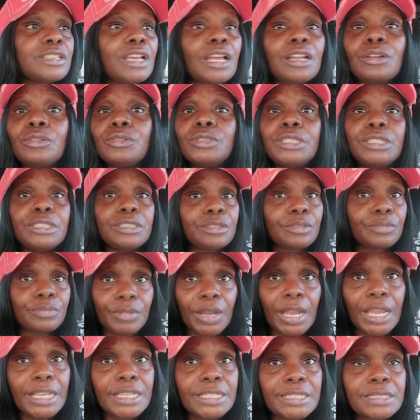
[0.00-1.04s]
I don't need the
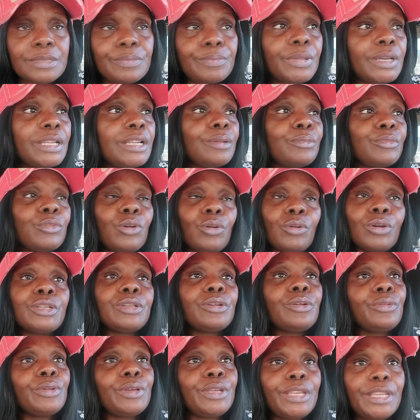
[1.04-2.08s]
rice, but I'm going to
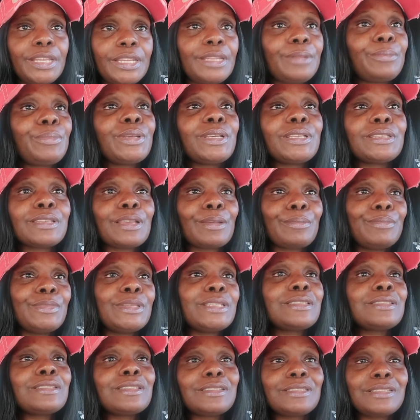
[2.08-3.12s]
go get it because I
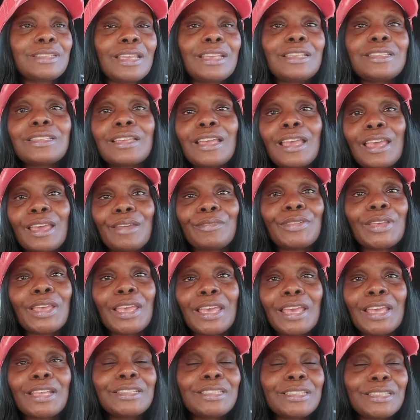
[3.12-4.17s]
missed the taste. I haven't
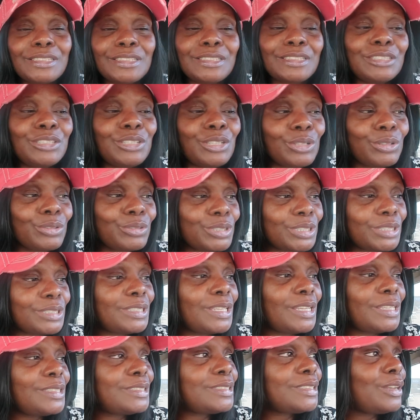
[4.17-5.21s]
had, you know, the
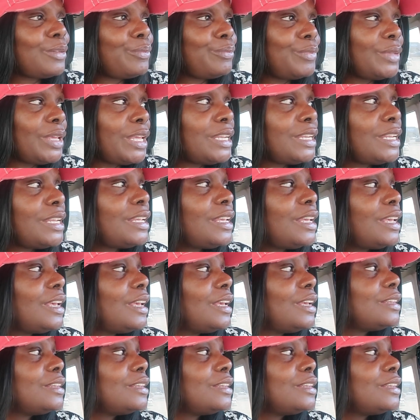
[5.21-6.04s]
taste in a minute.